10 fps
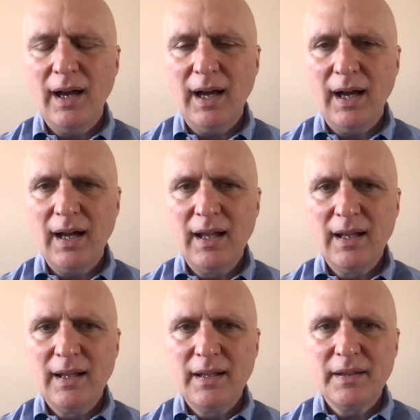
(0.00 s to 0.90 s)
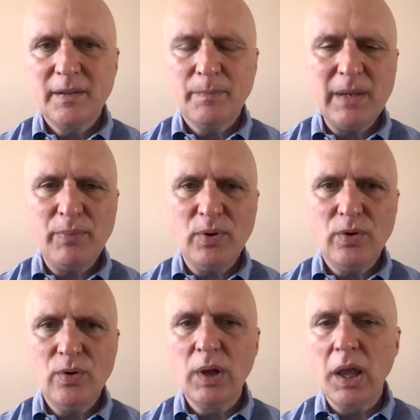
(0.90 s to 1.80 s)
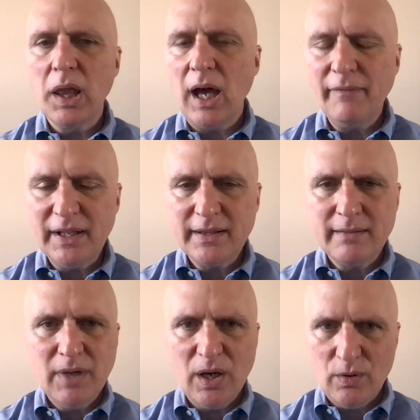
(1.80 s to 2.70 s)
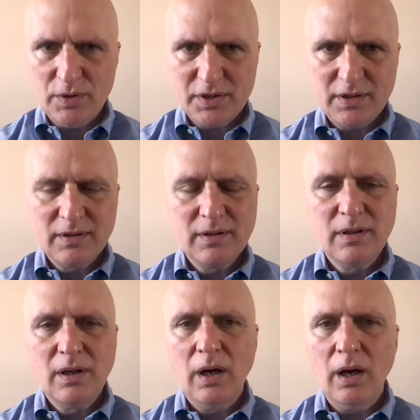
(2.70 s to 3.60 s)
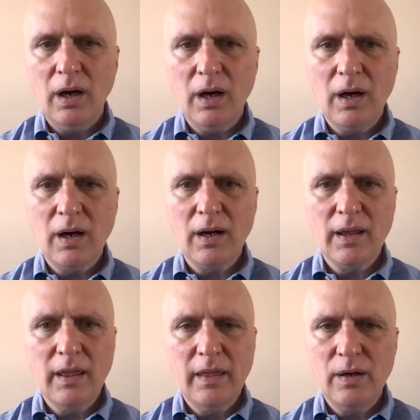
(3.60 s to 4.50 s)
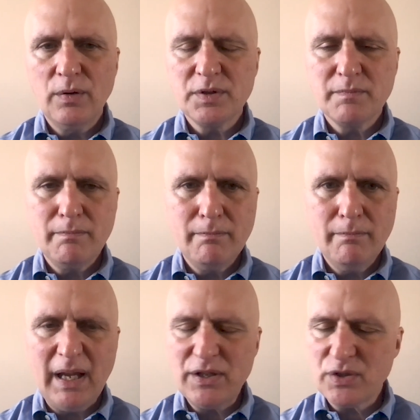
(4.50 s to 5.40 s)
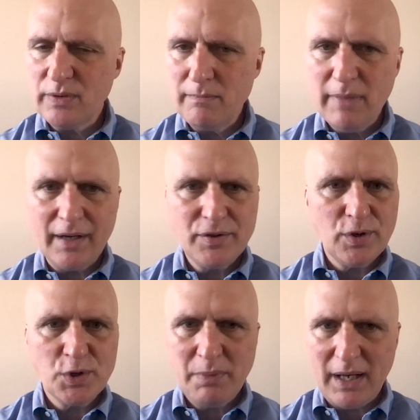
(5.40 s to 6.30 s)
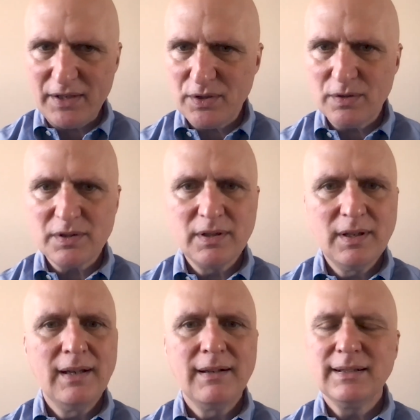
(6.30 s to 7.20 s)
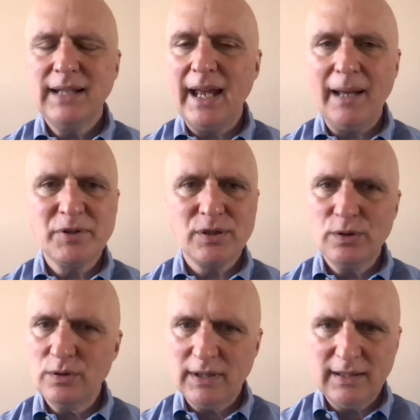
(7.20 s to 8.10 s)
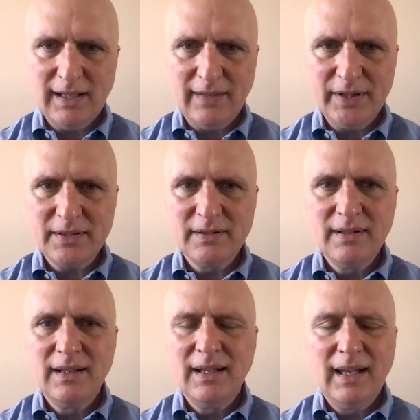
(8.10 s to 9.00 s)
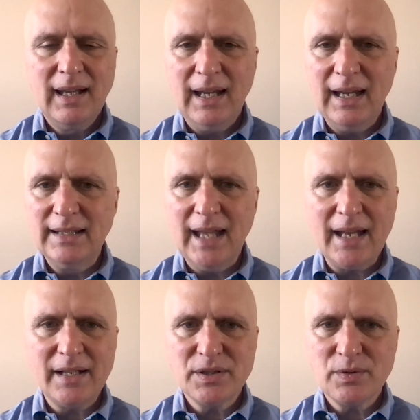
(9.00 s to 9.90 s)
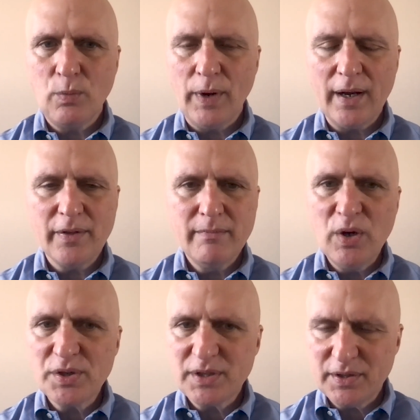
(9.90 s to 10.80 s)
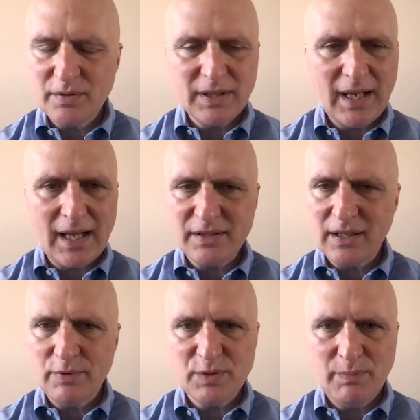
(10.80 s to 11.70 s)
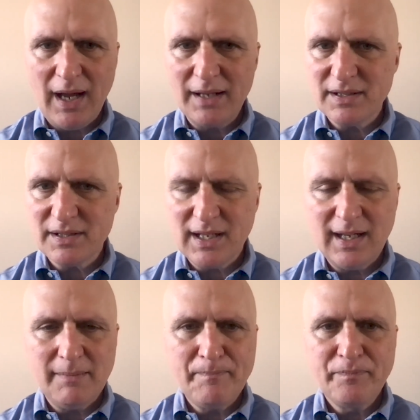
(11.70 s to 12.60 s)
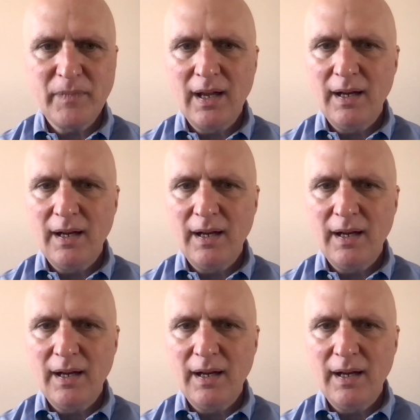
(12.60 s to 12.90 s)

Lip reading: The people who love it the most are those mainstream megachurch pastors. They absolutely love it. And that is where the most enthusiastic response has come